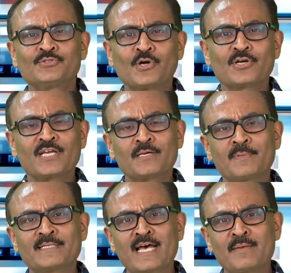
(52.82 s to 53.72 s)
talking
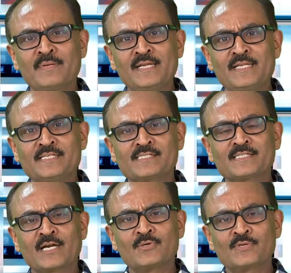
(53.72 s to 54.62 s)
about diabetes,
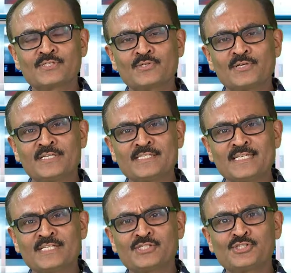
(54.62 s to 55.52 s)
cardiovascular
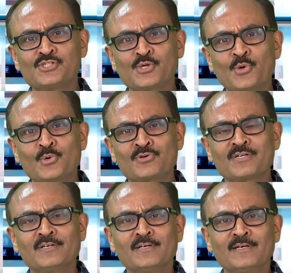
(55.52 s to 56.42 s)
disease, stroke,
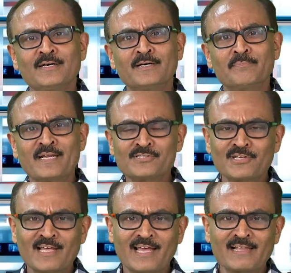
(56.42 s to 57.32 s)
uh,
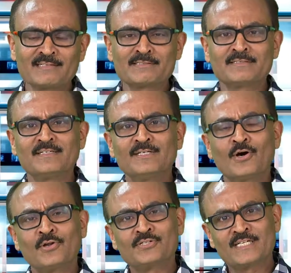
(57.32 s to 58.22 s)
mental health,
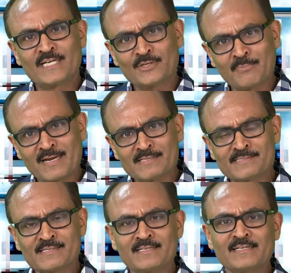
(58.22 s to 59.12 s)
alternative
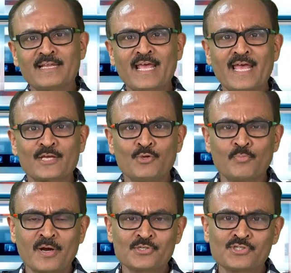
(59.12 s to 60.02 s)
medicine,
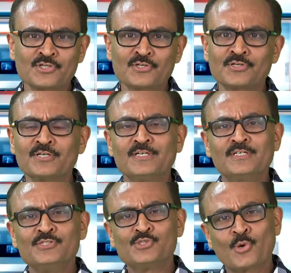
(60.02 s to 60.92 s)
acupuncture,
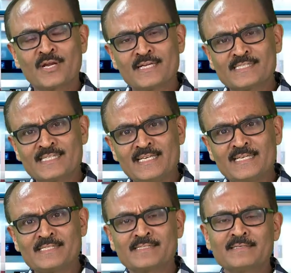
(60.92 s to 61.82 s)
joint
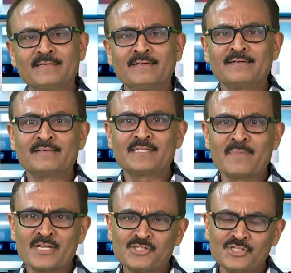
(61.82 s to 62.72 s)
disease, uh,
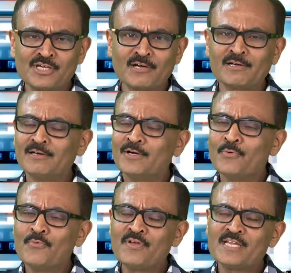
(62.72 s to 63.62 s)
dementia,
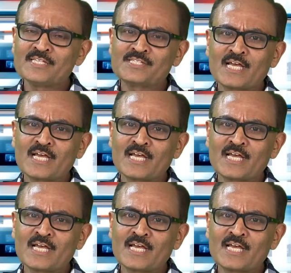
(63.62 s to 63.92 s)
various